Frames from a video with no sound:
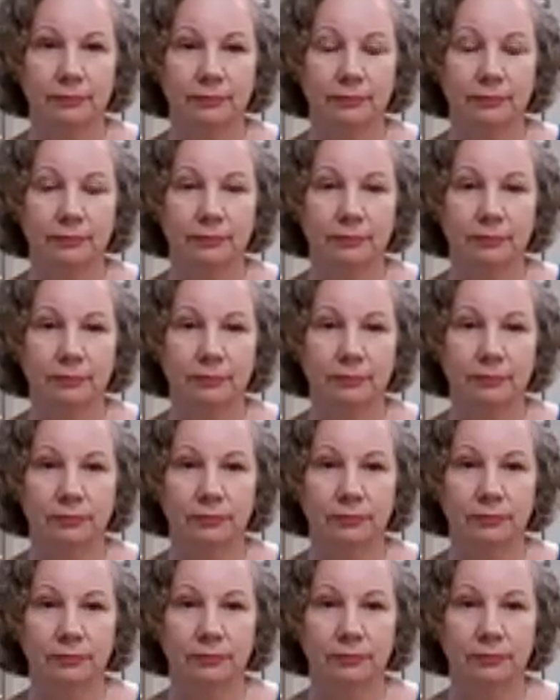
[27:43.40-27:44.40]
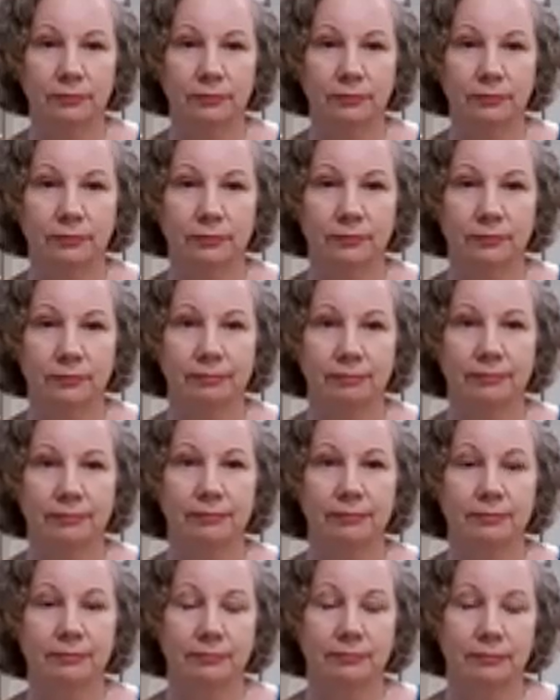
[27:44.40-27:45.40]

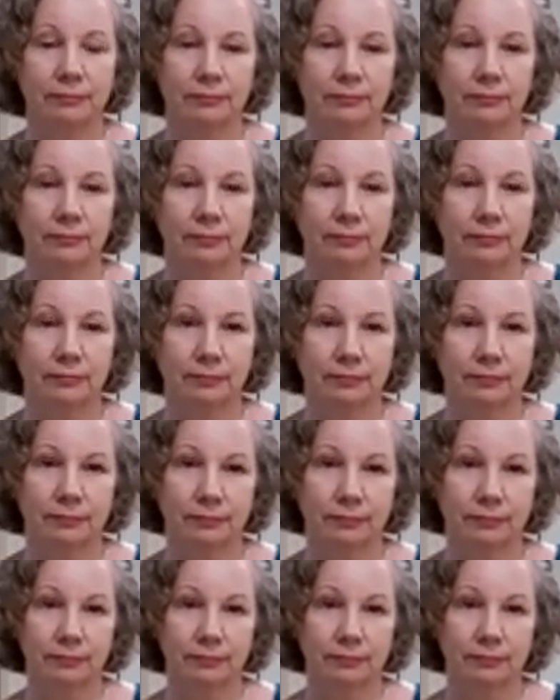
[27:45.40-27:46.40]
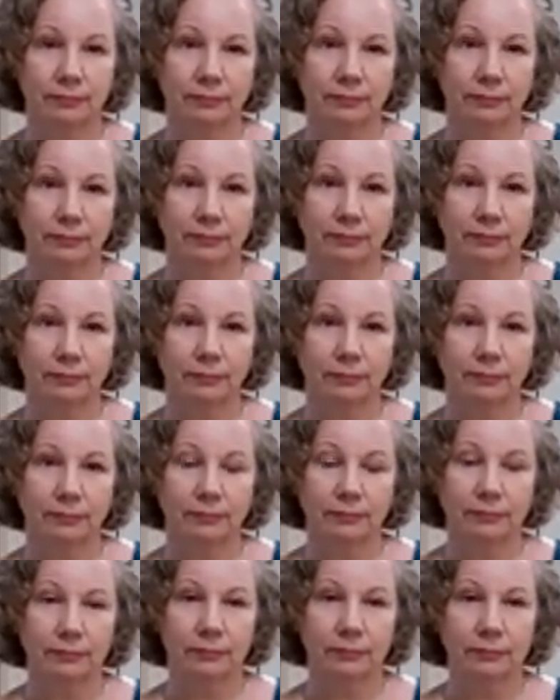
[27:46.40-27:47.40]

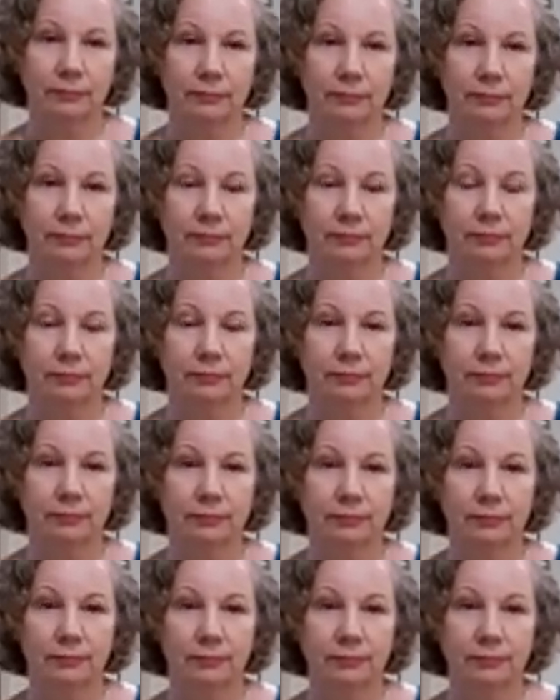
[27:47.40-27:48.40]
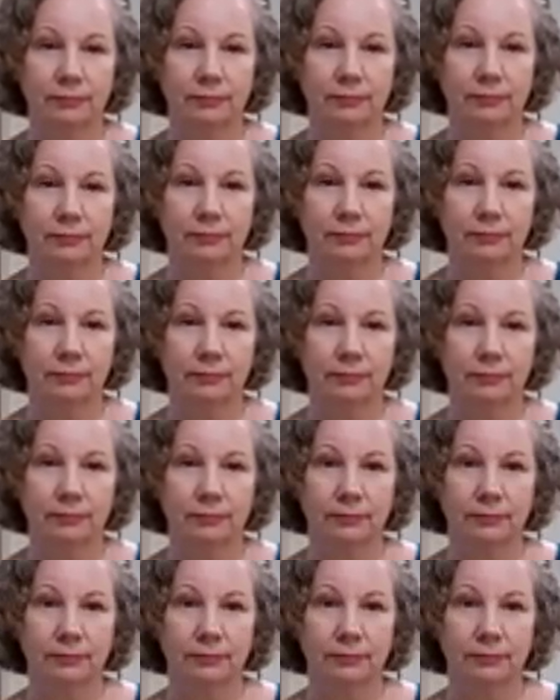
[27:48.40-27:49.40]

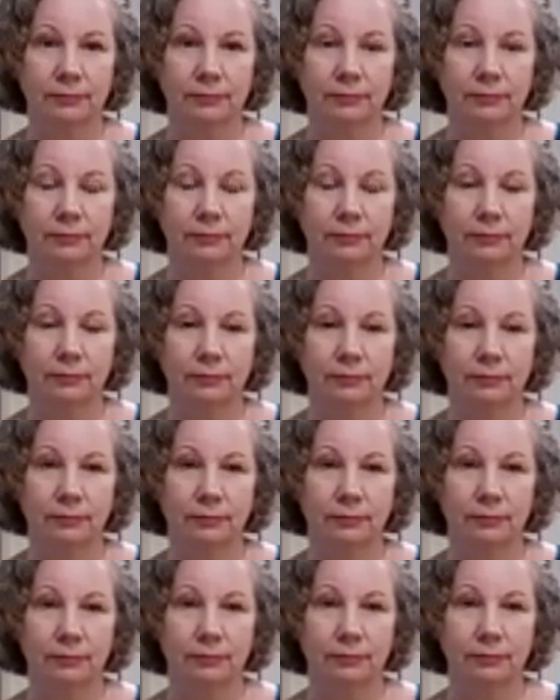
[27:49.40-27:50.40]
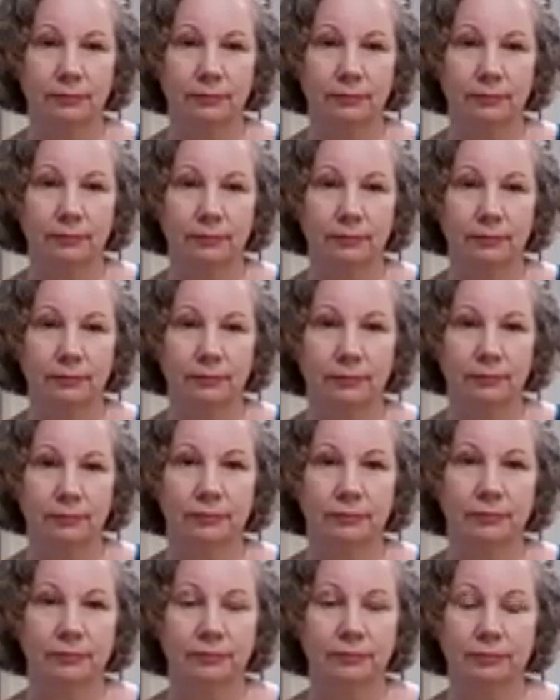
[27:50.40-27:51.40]
(silent)